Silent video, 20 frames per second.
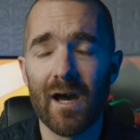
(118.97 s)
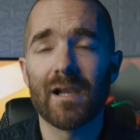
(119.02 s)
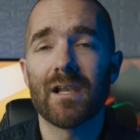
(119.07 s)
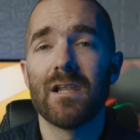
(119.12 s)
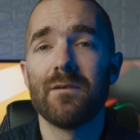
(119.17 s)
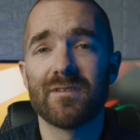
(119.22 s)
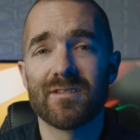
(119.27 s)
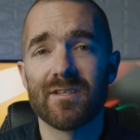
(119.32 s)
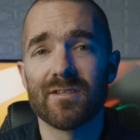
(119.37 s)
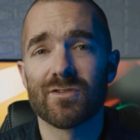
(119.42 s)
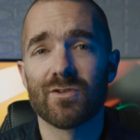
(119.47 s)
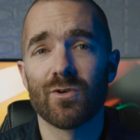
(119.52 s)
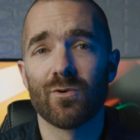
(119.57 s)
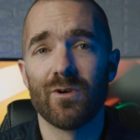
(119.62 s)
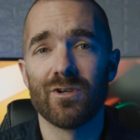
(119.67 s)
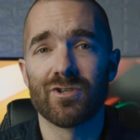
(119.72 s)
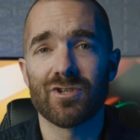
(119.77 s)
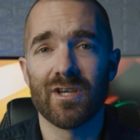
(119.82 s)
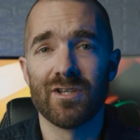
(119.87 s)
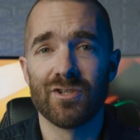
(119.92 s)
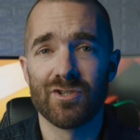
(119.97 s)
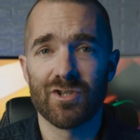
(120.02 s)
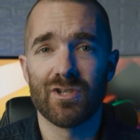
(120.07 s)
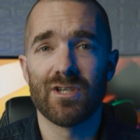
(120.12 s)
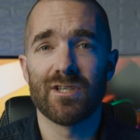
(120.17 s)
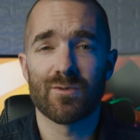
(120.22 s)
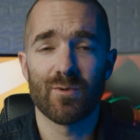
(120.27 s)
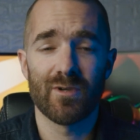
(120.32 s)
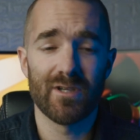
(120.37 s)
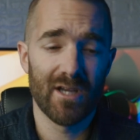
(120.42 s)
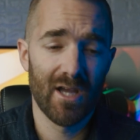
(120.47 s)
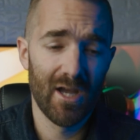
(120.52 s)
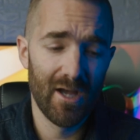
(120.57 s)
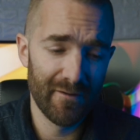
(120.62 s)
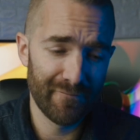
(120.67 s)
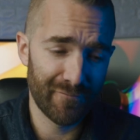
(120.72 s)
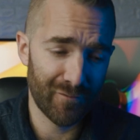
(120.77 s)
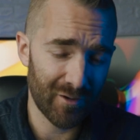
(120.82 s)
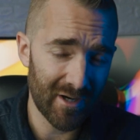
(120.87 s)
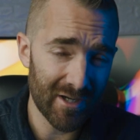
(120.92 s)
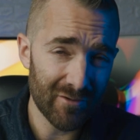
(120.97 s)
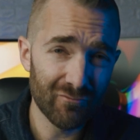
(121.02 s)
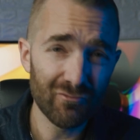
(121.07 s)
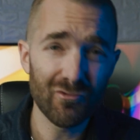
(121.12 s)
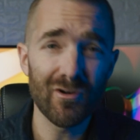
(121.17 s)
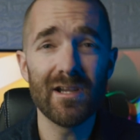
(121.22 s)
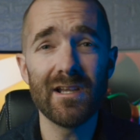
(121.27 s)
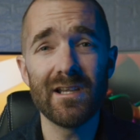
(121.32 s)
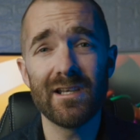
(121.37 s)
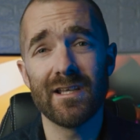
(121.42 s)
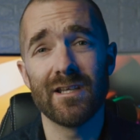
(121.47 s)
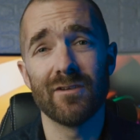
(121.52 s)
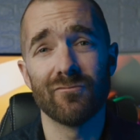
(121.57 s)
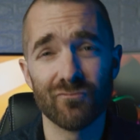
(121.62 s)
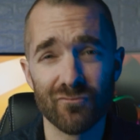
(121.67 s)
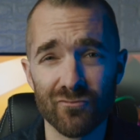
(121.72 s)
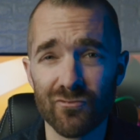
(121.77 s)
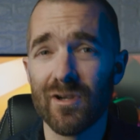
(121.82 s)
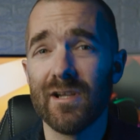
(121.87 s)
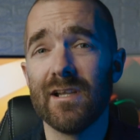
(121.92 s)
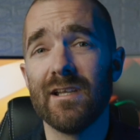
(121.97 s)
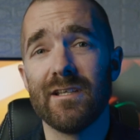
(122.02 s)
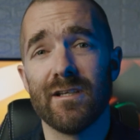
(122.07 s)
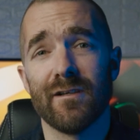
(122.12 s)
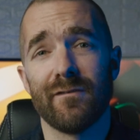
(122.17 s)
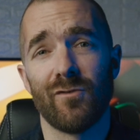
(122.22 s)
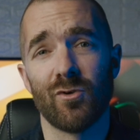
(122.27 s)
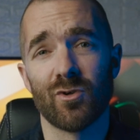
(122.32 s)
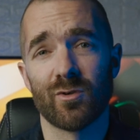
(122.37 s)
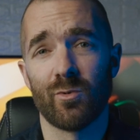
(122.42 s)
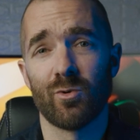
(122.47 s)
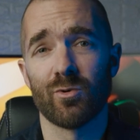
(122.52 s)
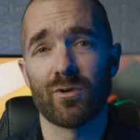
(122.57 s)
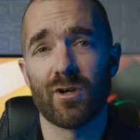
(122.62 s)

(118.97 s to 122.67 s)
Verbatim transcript: unlimited storage in G Suite for a really, really affordable